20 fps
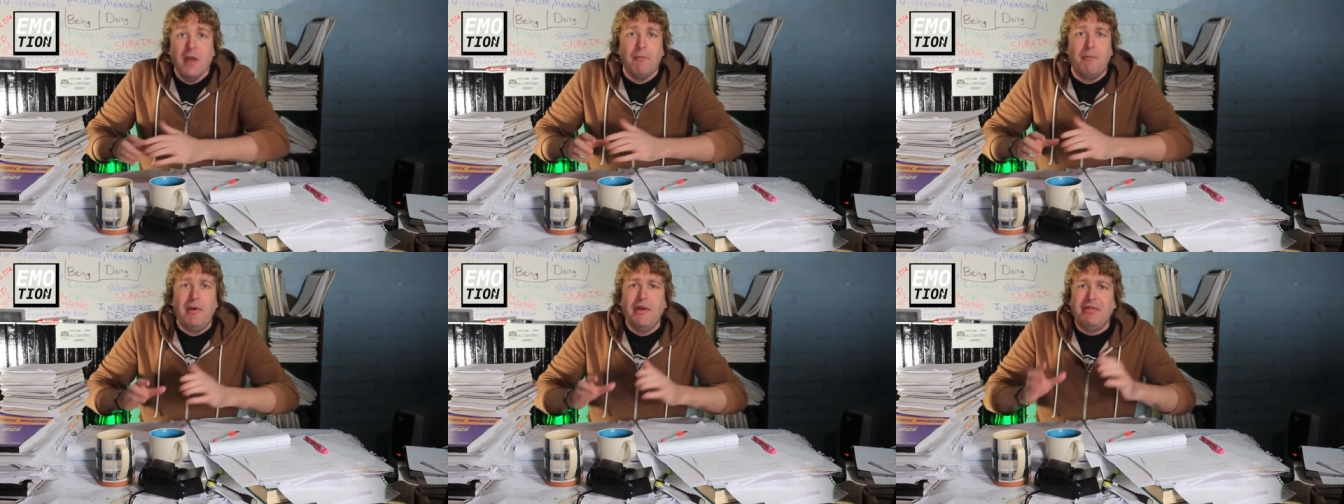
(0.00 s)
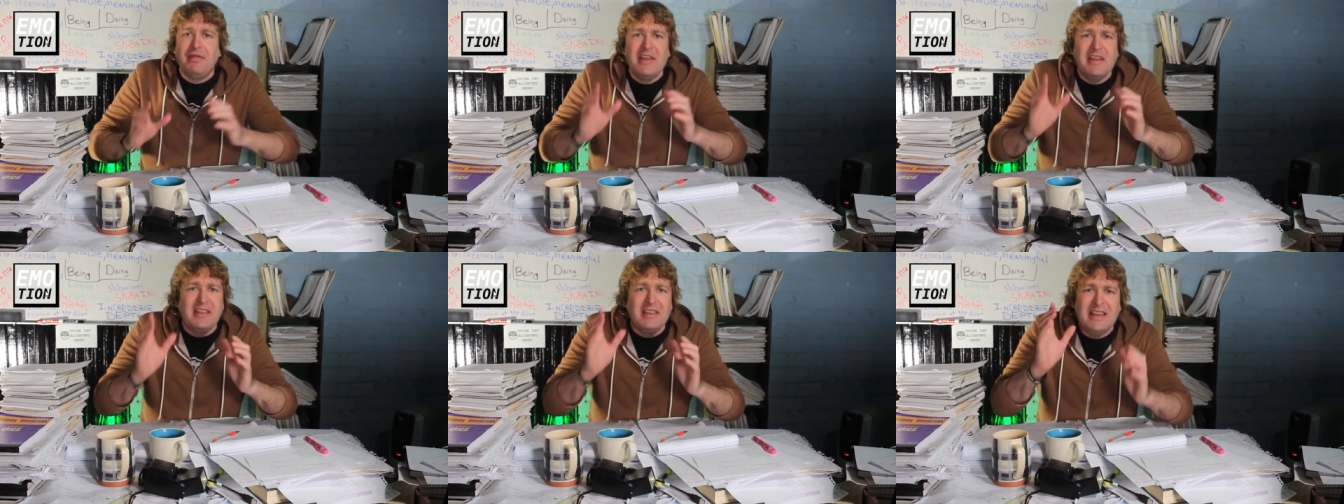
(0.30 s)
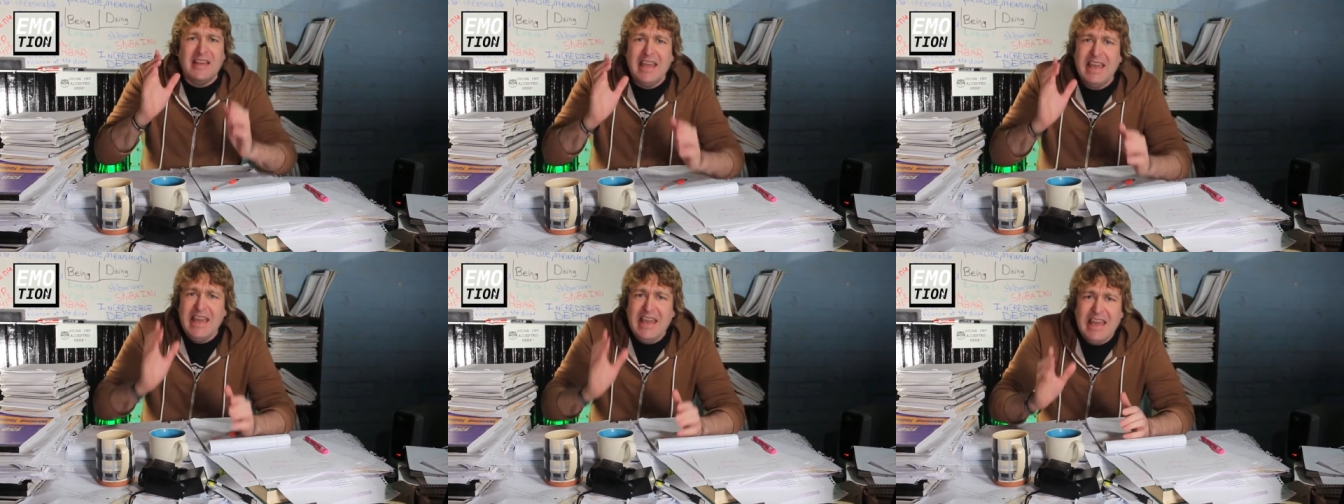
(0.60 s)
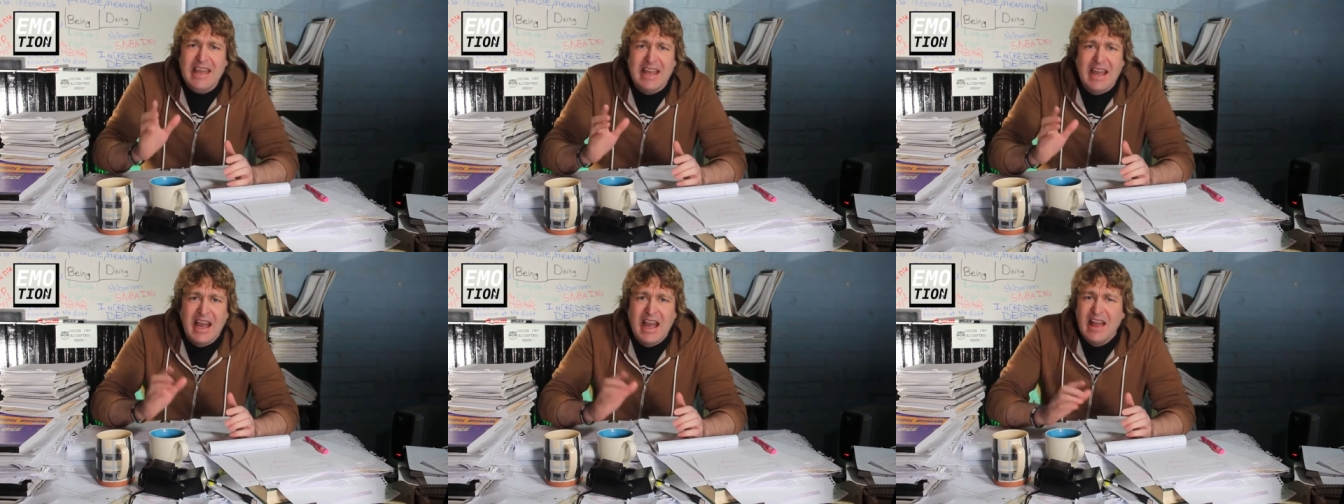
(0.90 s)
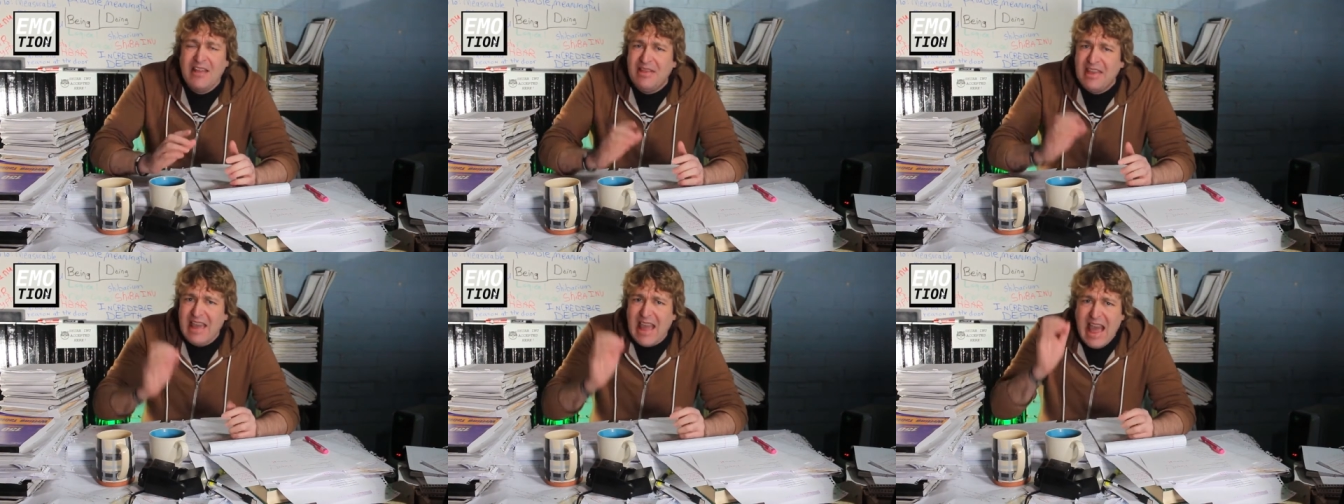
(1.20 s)
But the
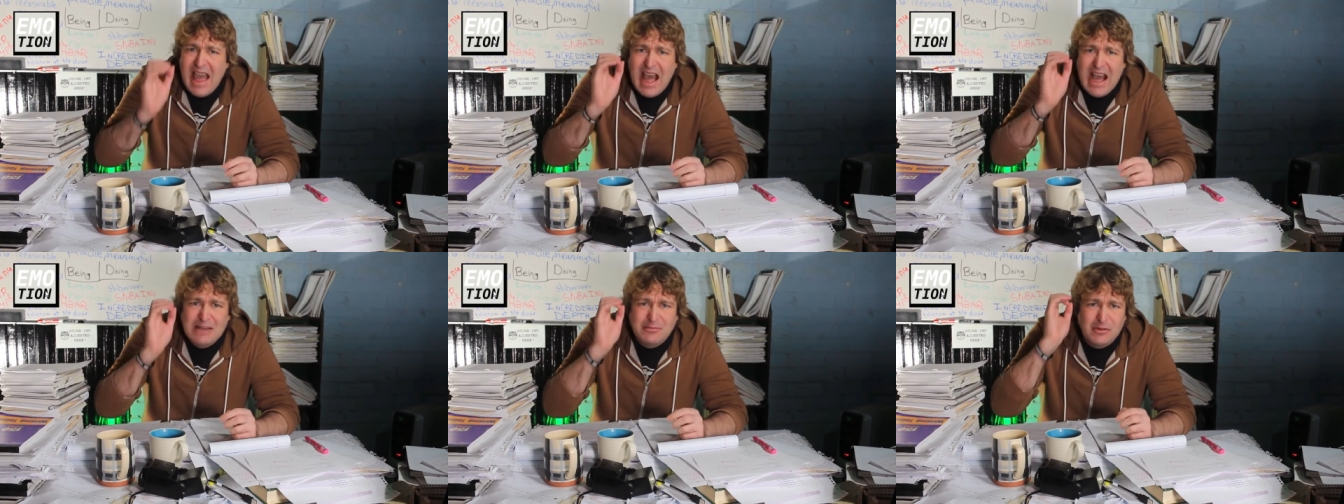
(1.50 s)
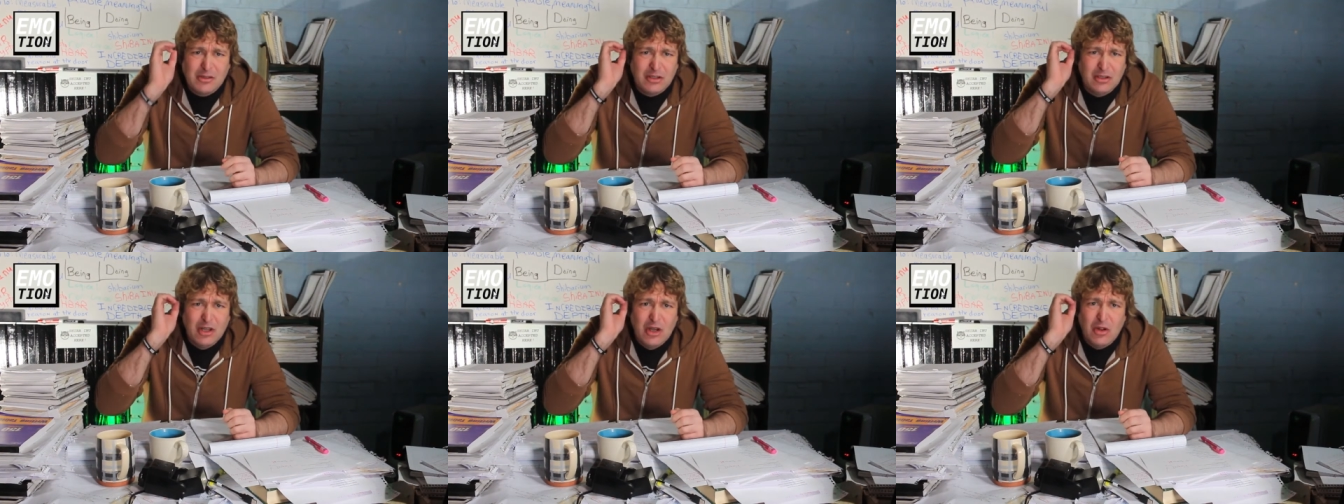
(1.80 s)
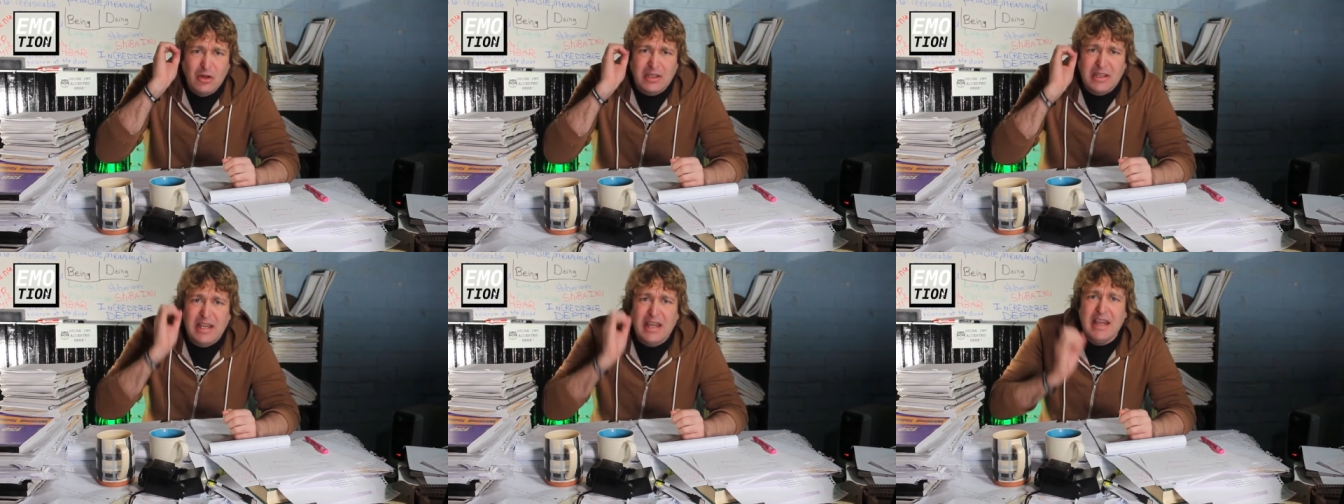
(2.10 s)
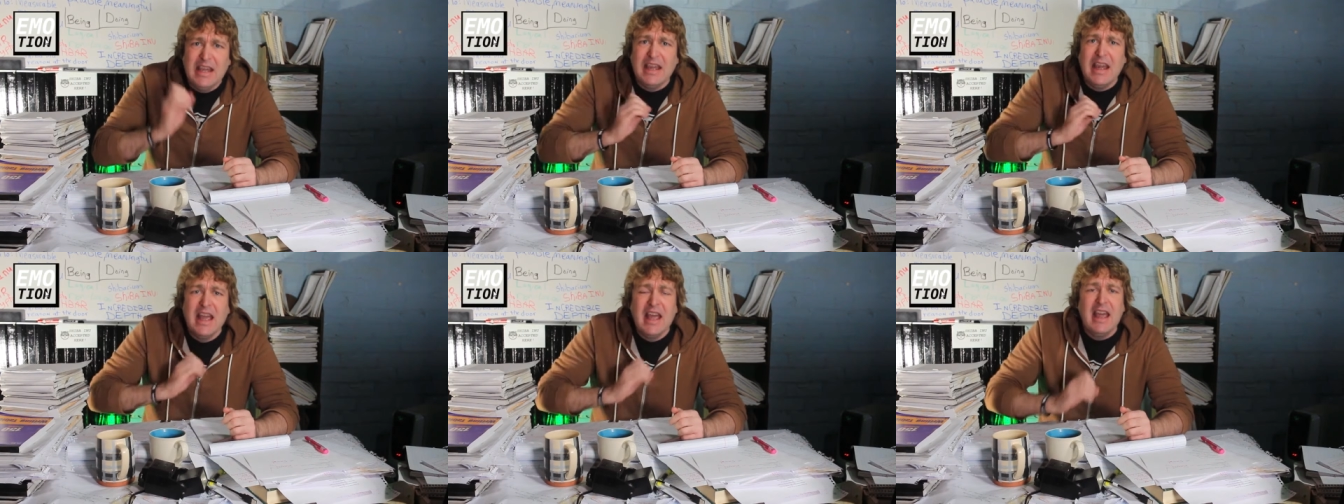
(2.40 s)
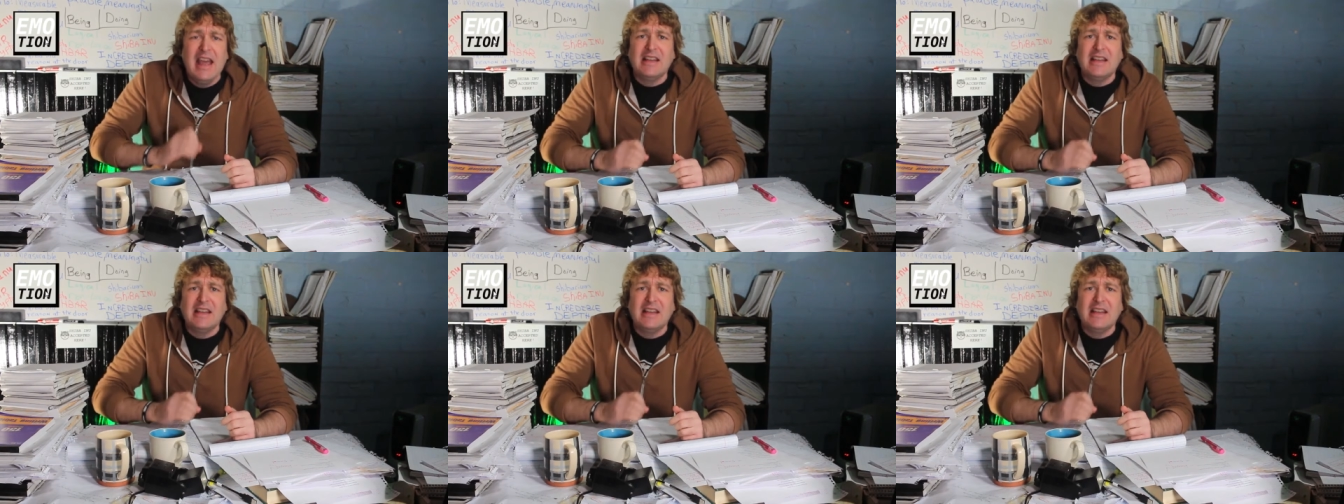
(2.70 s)
key, the absolute key,